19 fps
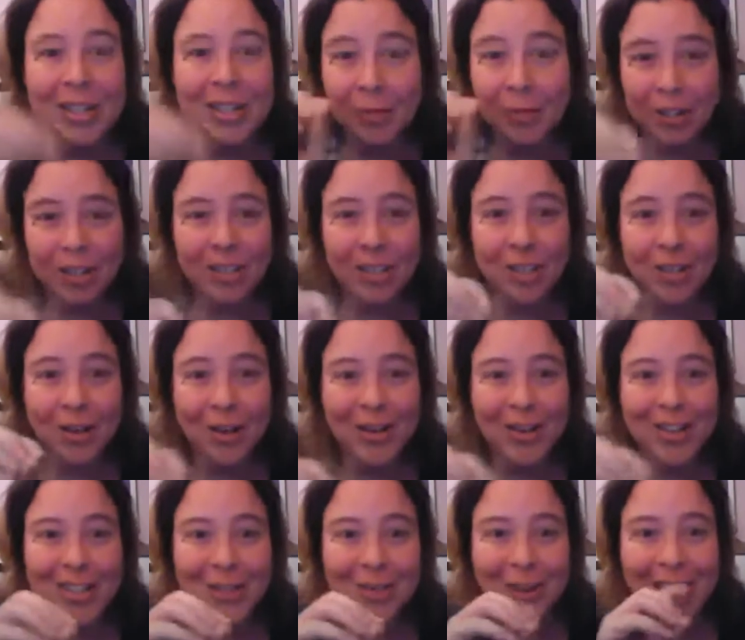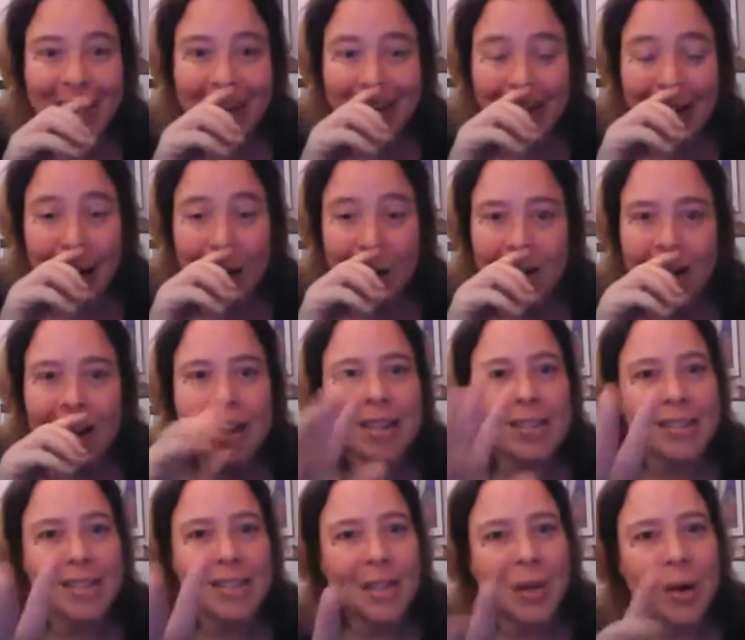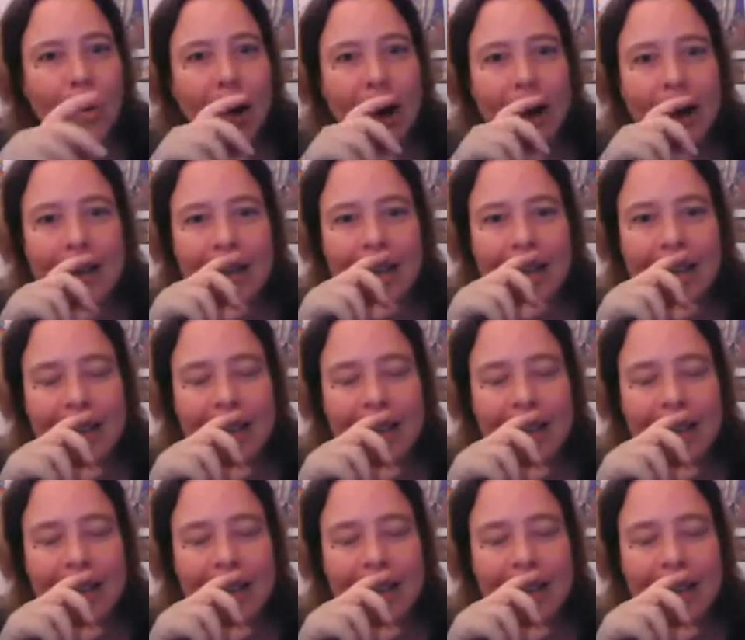if you're discouraged right now, you know what?